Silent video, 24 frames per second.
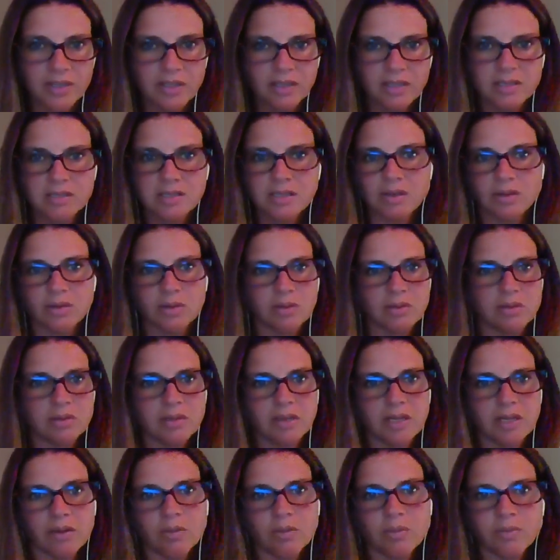Let's go
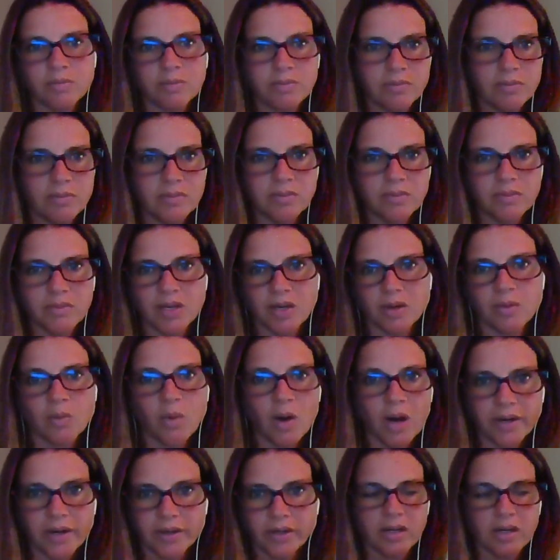get a,
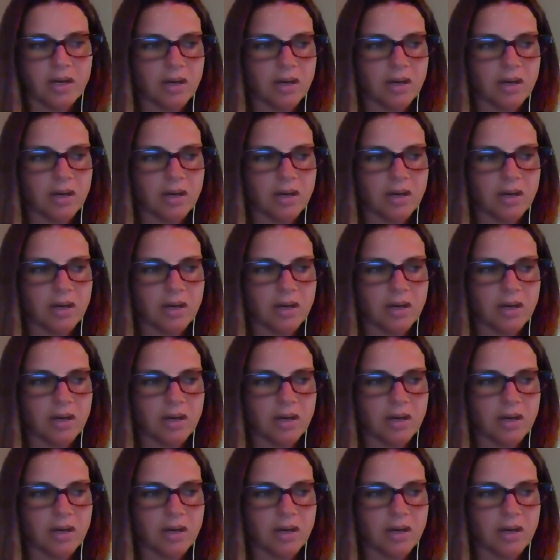water.